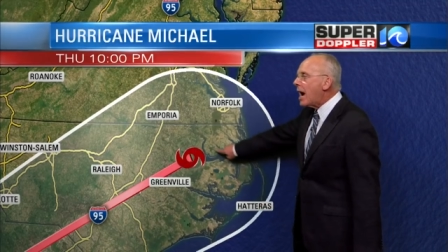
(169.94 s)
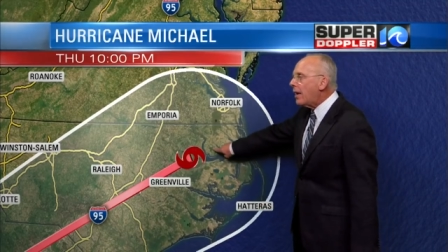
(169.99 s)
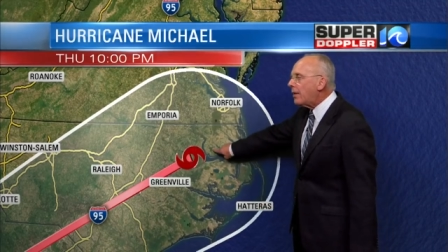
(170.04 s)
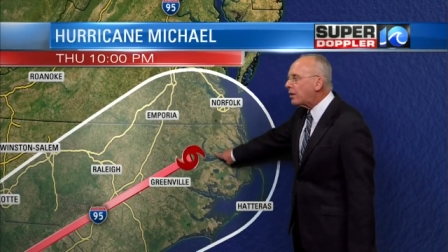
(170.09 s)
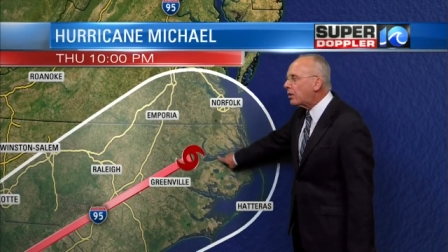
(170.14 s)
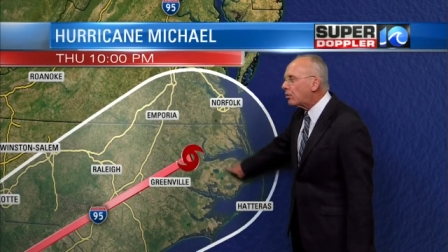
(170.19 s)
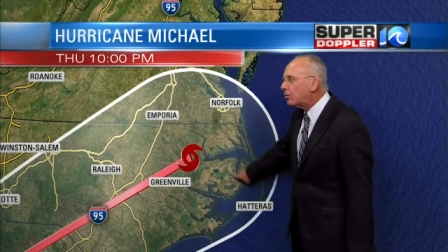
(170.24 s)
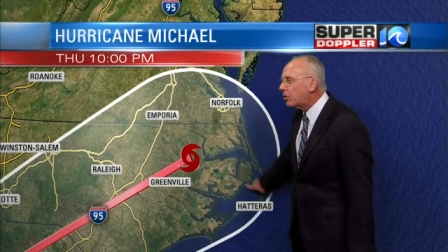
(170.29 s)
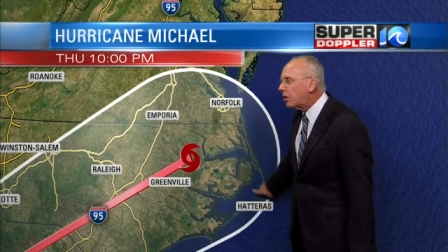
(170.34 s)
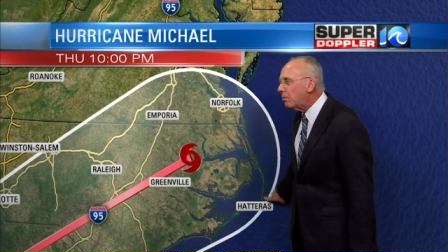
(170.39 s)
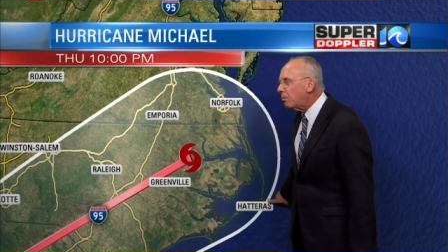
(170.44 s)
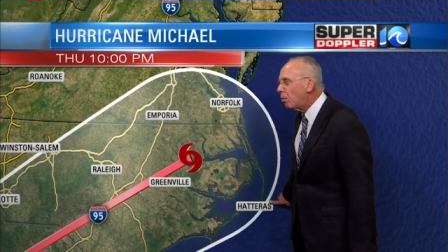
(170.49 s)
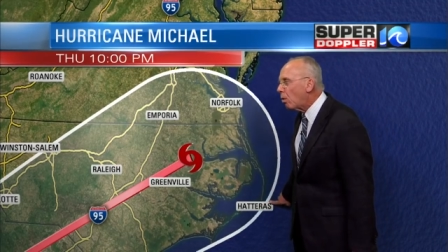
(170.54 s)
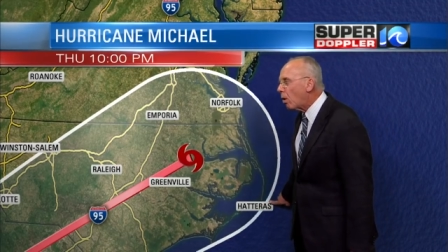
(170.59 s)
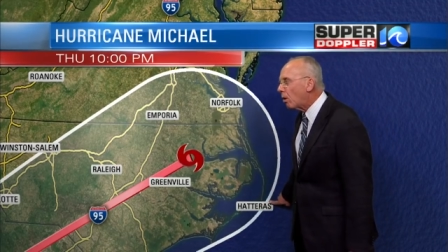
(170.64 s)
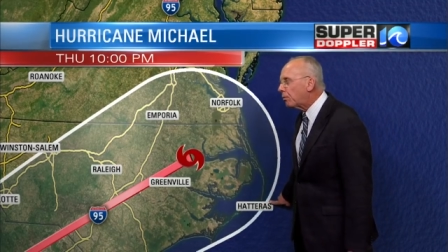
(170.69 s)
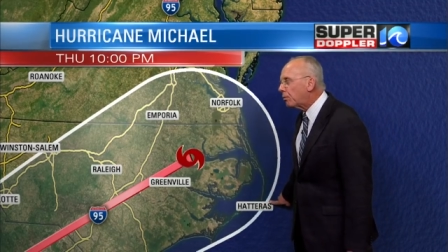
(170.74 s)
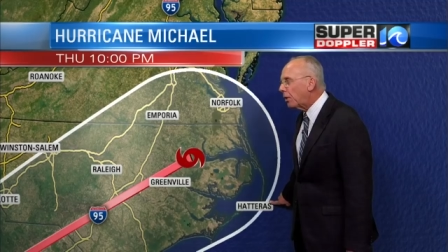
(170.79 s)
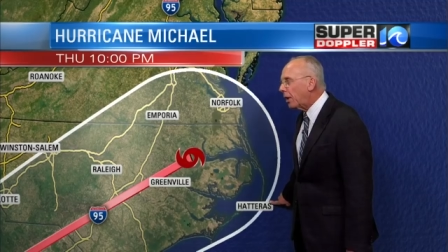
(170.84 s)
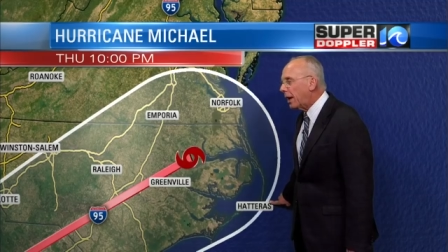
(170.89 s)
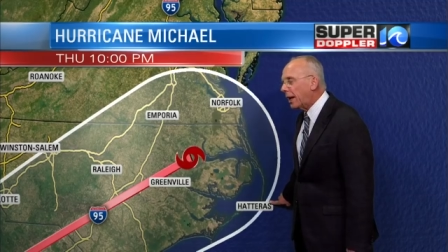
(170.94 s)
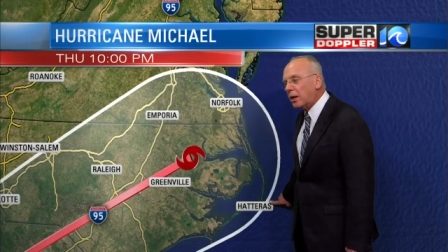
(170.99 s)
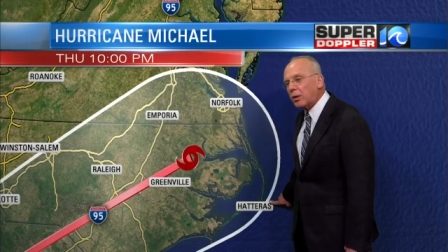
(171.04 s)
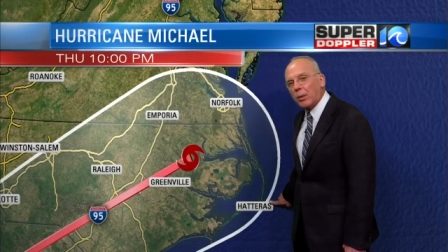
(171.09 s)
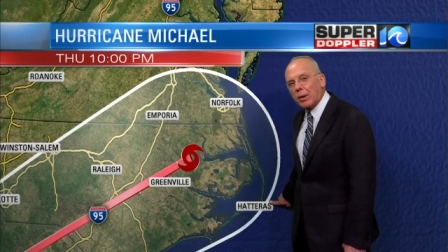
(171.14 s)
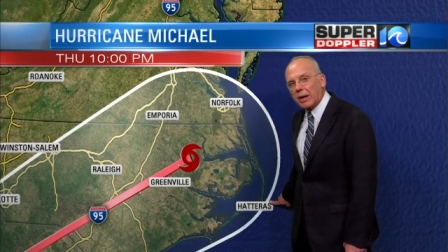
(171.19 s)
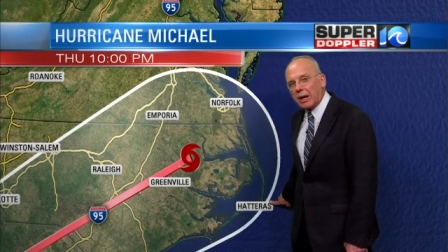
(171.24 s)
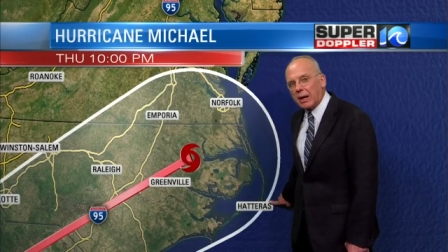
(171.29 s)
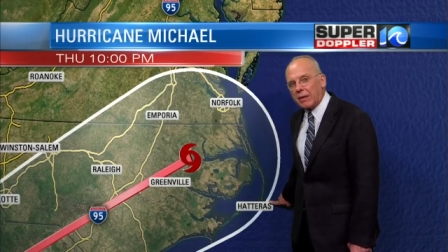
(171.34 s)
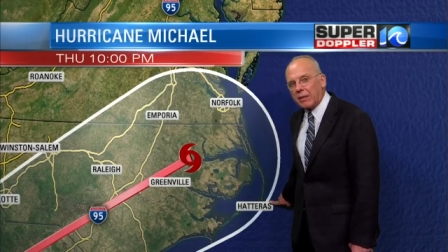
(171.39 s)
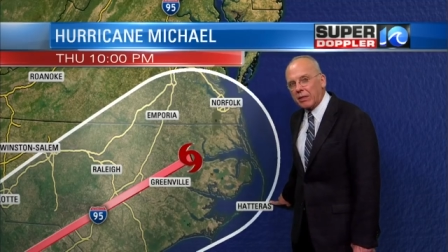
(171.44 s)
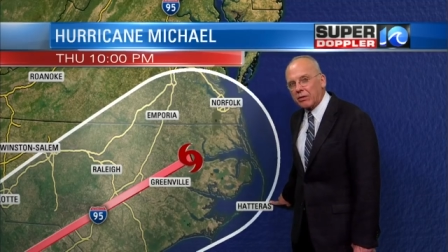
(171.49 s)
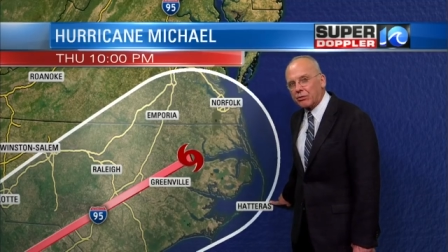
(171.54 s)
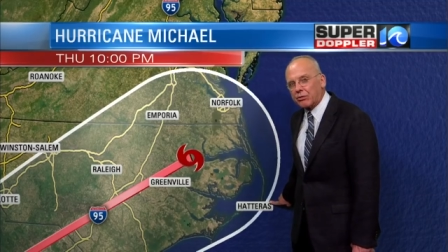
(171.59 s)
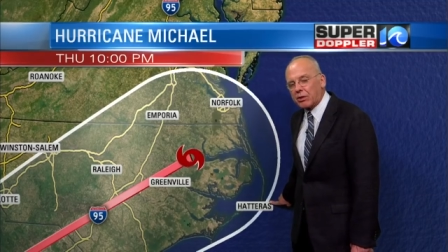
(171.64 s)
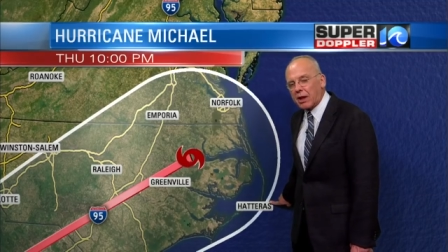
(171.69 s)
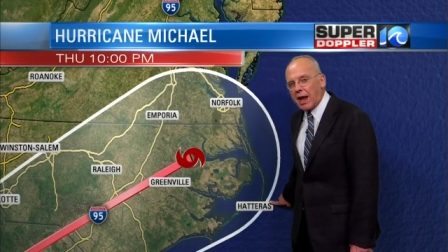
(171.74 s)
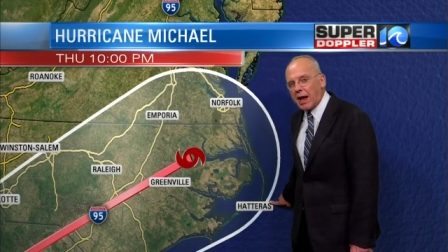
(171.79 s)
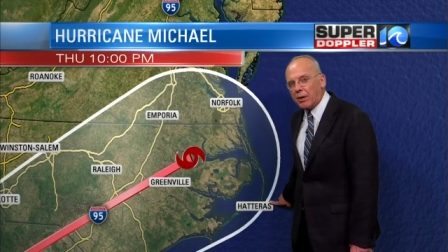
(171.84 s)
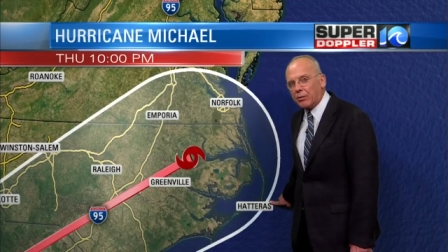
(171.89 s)
I think you'll see more flooding going on the
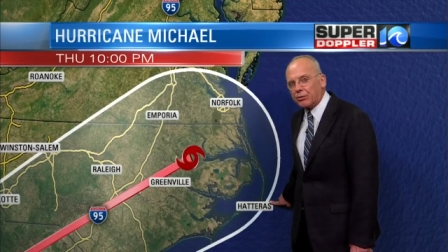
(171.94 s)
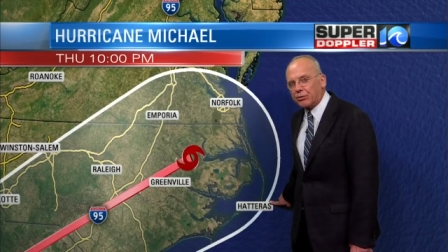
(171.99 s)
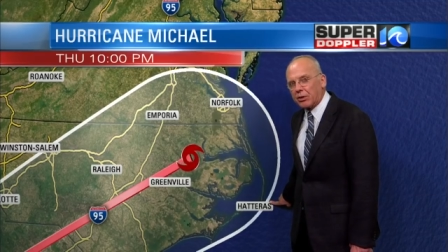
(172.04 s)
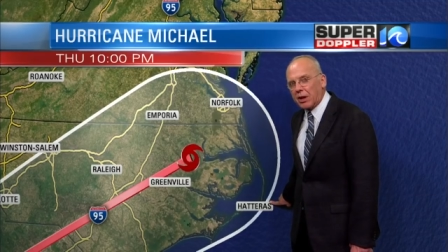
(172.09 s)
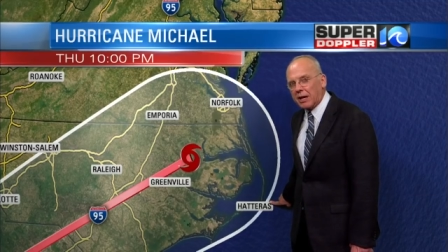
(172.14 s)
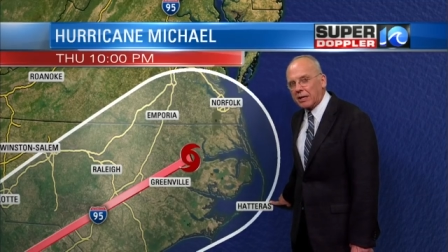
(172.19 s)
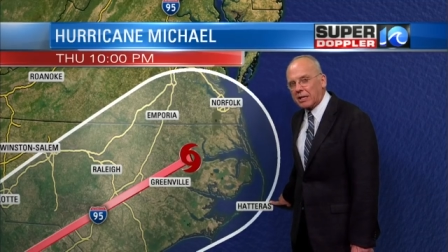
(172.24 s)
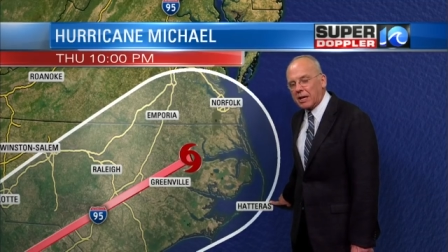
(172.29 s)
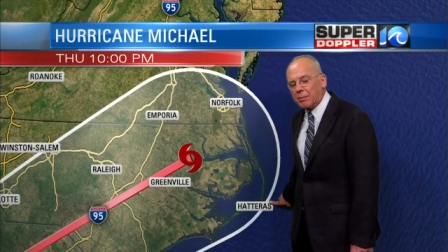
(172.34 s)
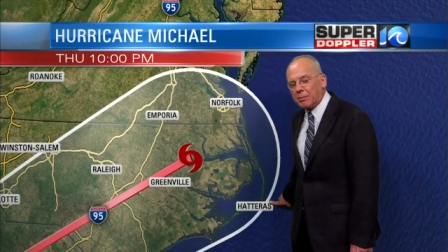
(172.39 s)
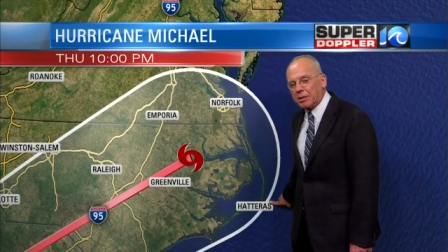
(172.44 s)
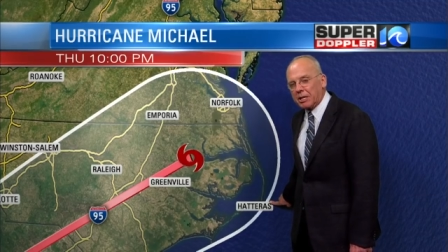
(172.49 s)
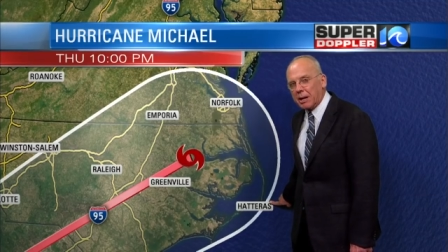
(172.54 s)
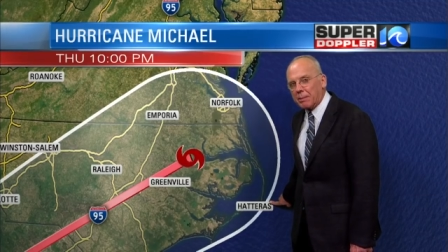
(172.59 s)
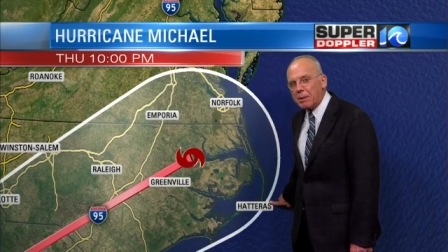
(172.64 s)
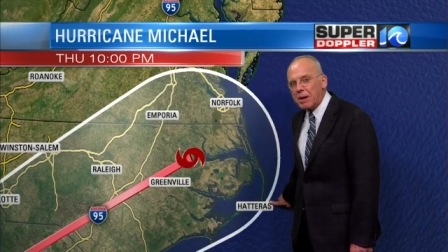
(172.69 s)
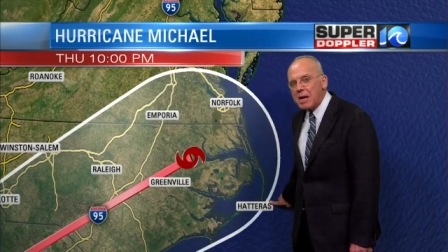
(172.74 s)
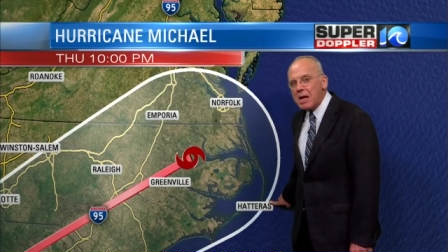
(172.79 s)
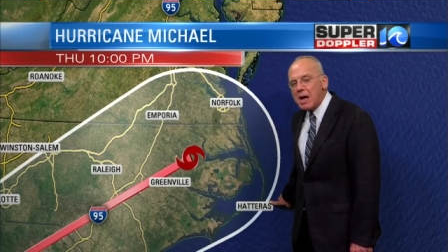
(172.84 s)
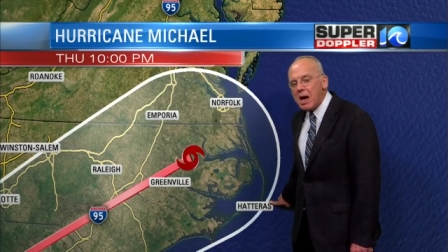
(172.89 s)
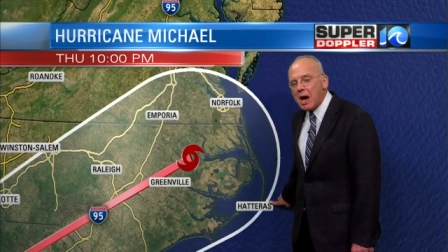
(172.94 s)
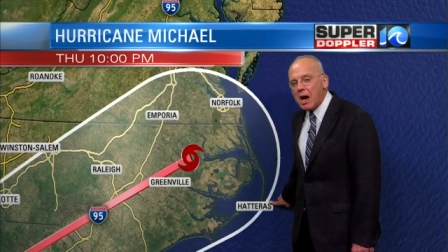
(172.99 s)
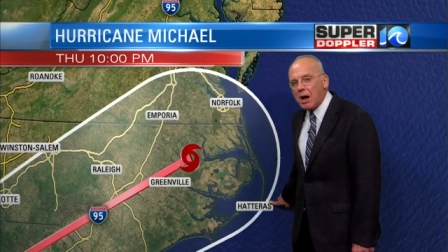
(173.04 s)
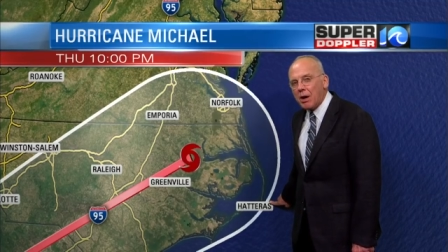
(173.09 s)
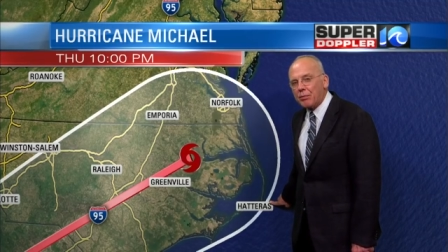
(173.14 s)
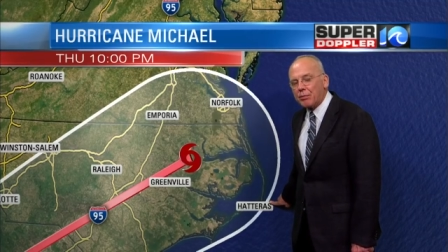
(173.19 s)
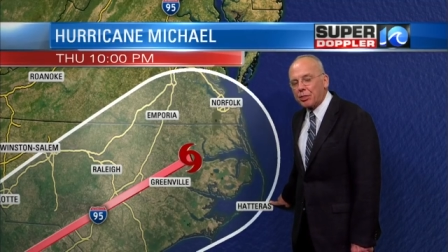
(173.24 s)
south side coming up uh,